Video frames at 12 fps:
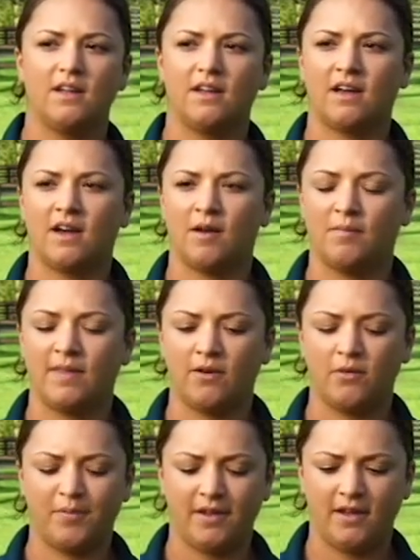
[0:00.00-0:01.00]
That
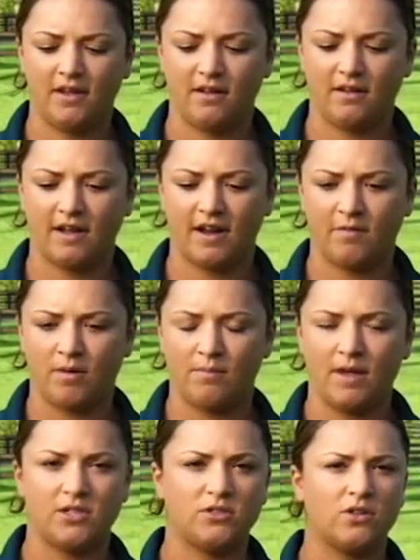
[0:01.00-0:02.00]
would be kind of my
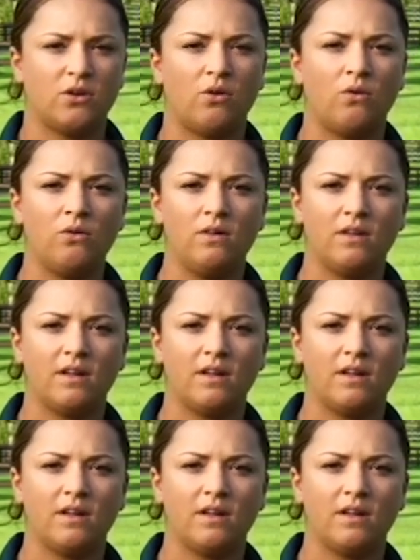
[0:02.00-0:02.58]
major goal.